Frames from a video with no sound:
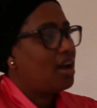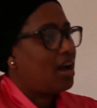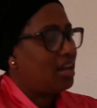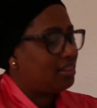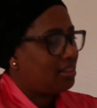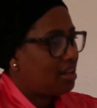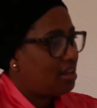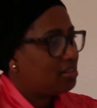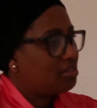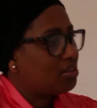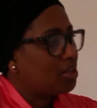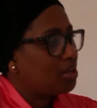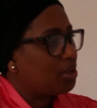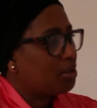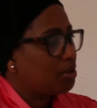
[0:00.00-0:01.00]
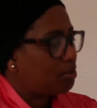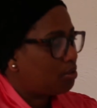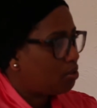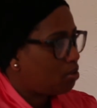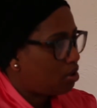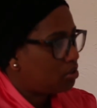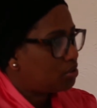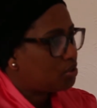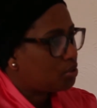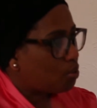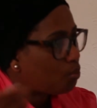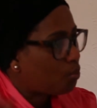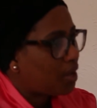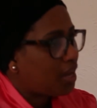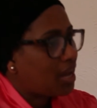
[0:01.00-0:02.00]
and then the culture
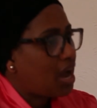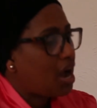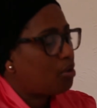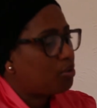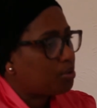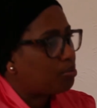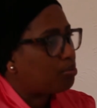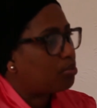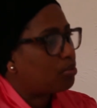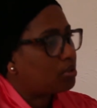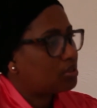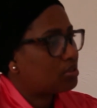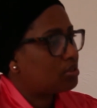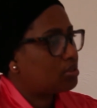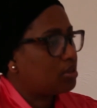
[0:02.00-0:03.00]
way how they brought